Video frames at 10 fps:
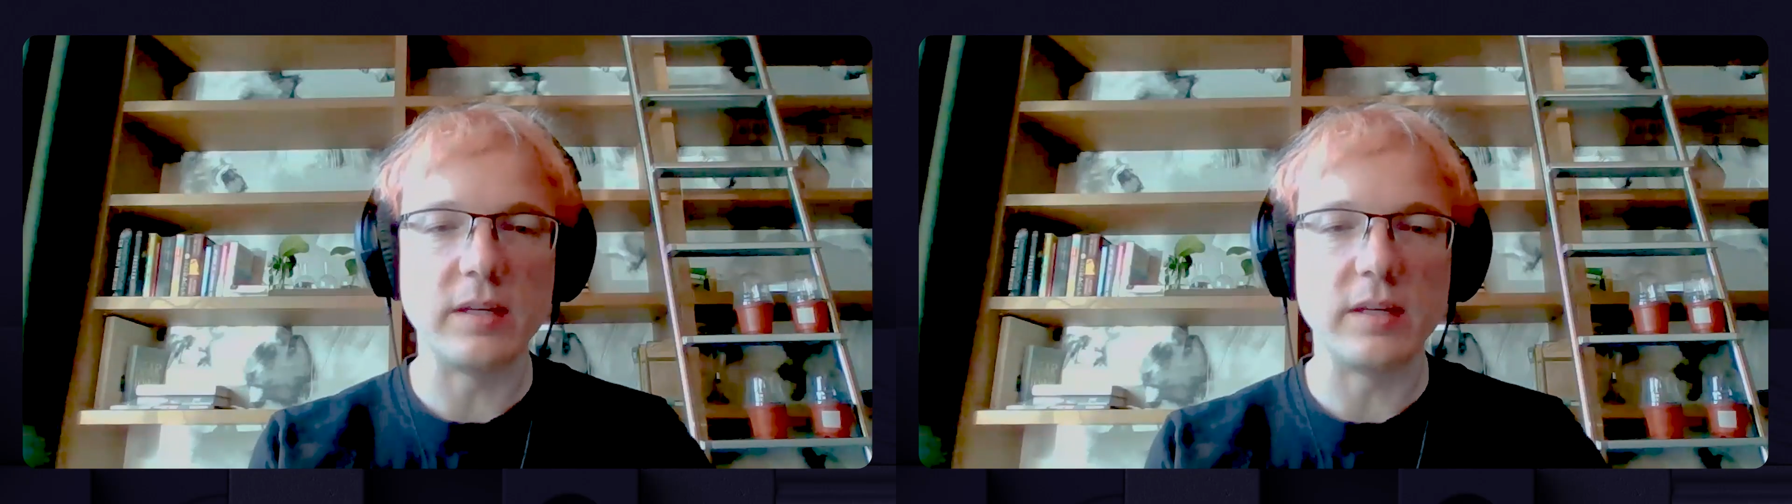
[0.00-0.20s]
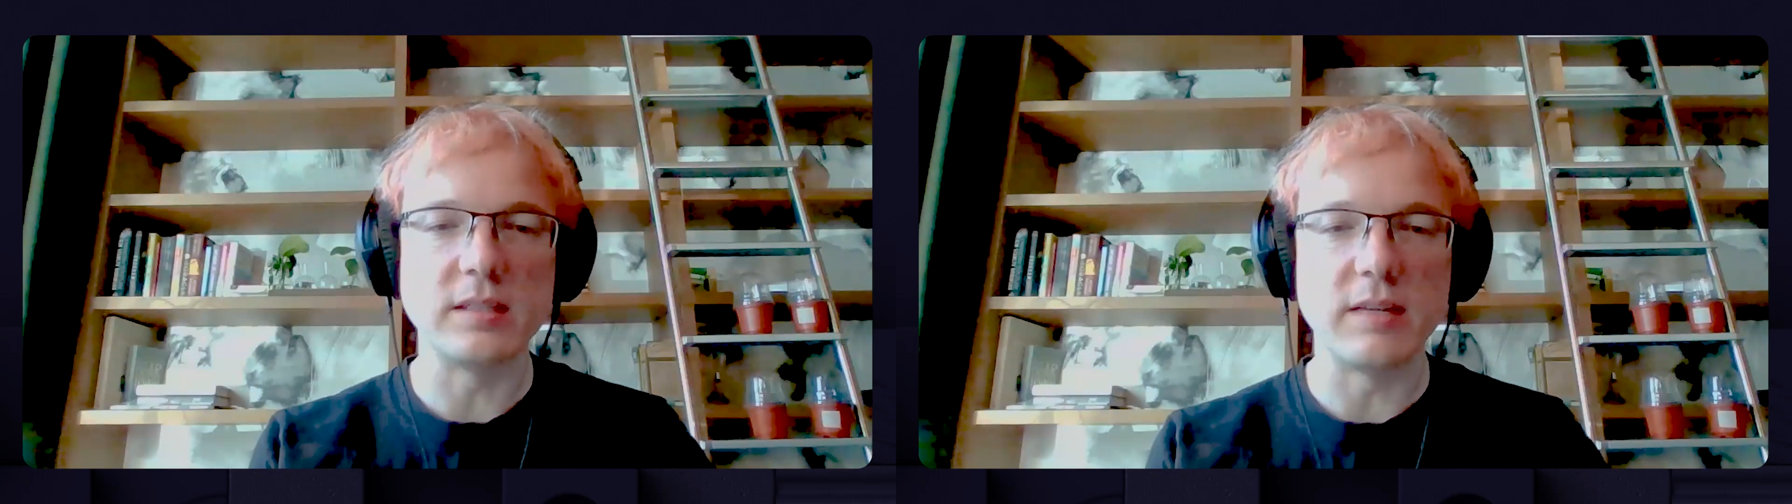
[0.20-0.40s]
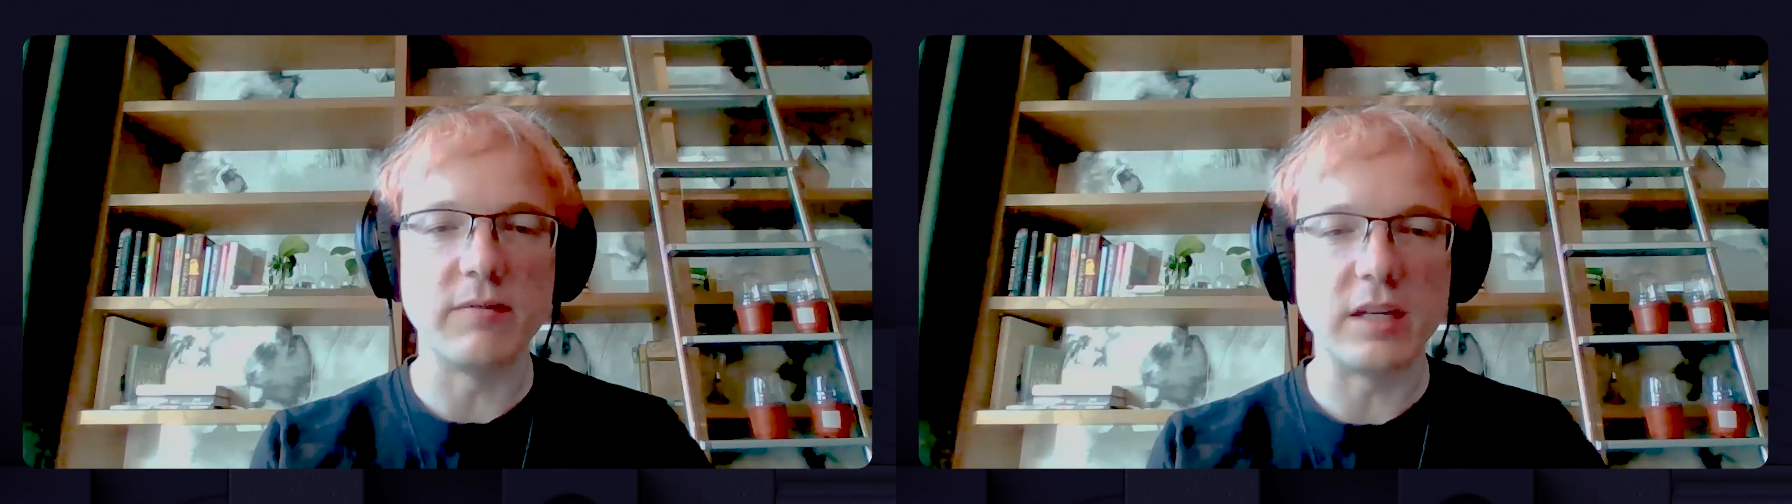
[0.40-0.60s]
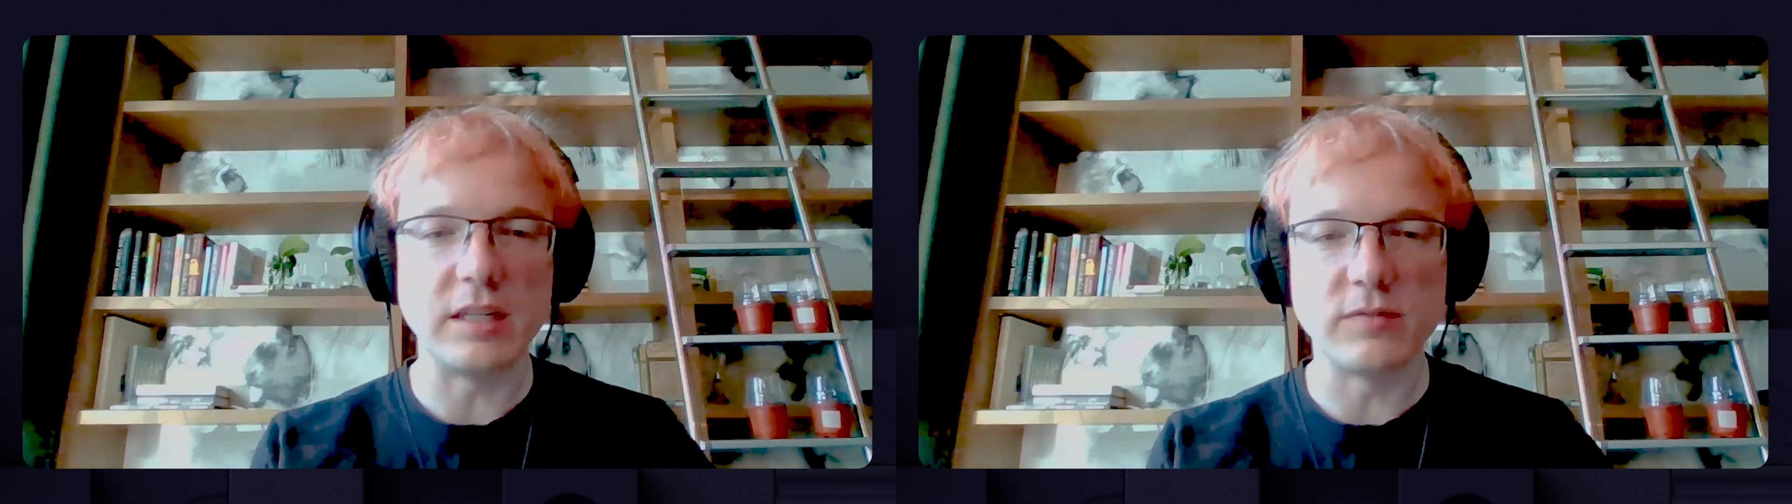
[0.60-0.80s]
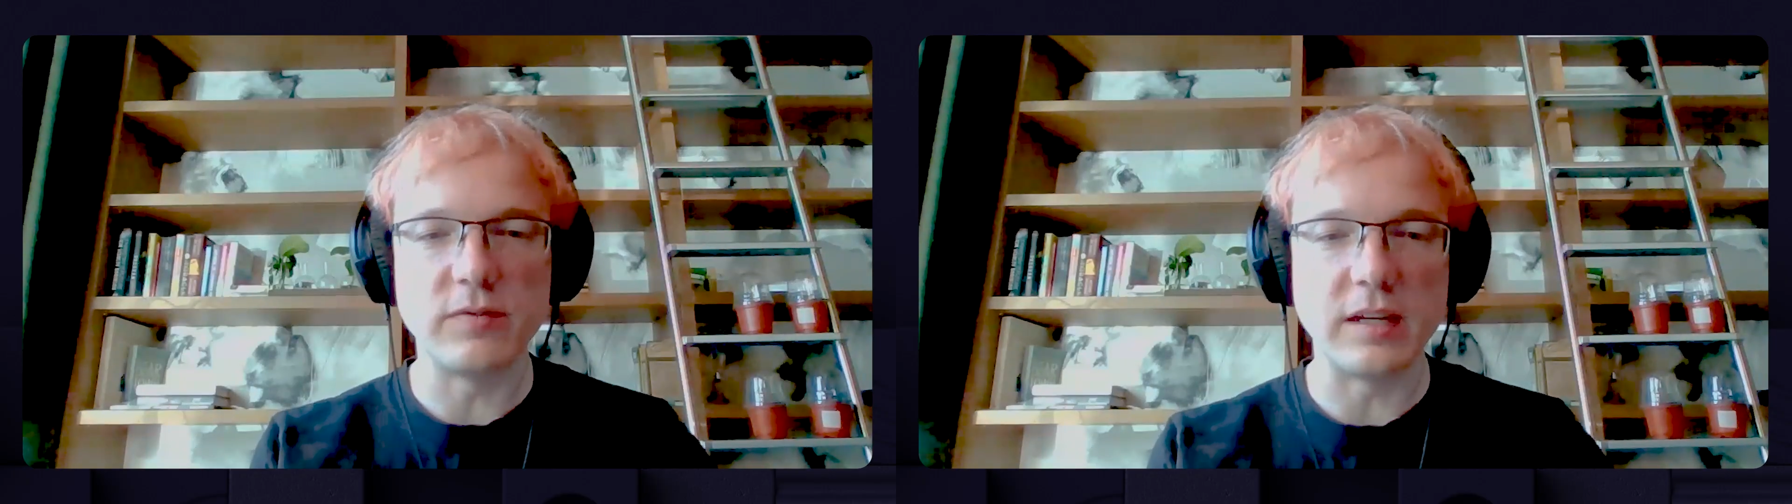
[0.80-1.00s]
because that money
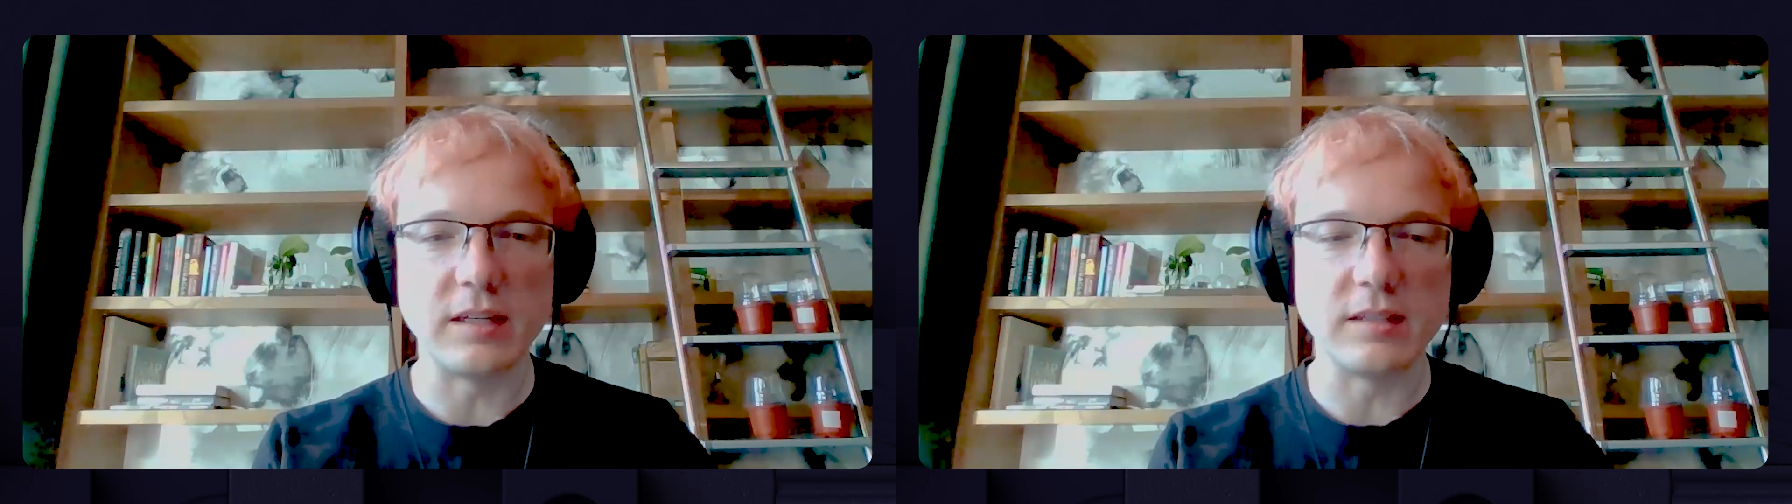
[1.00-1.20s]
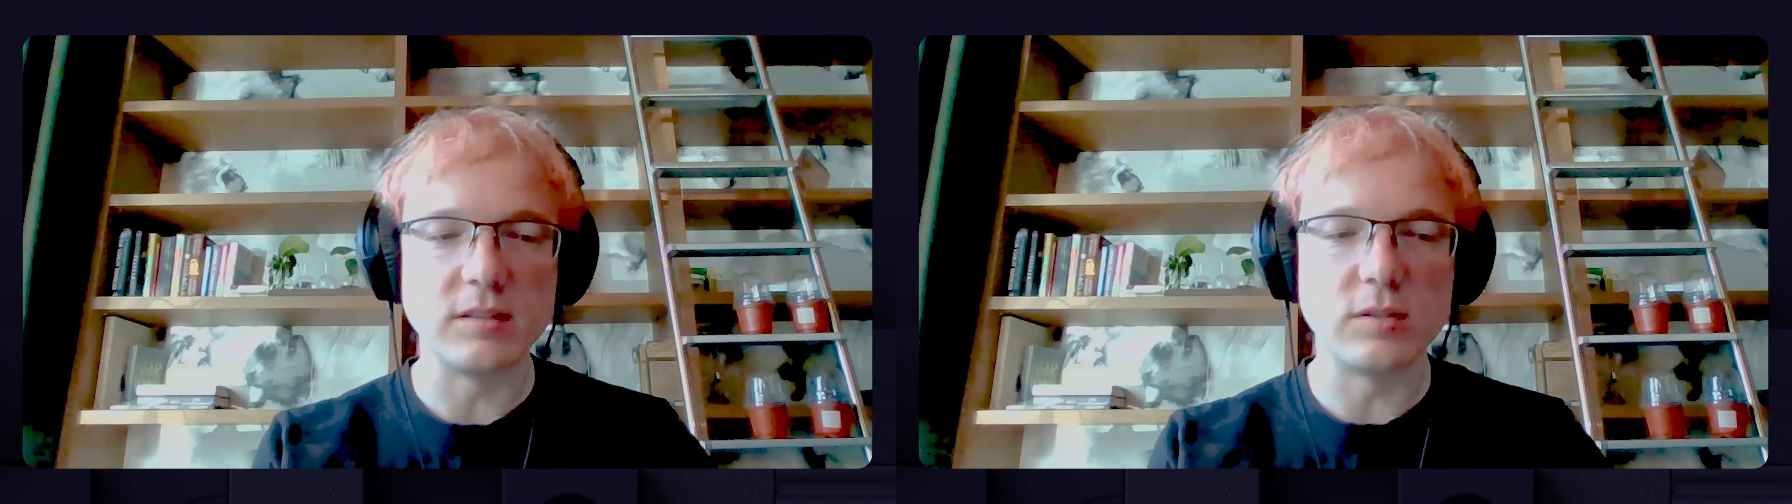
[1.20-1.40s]
has been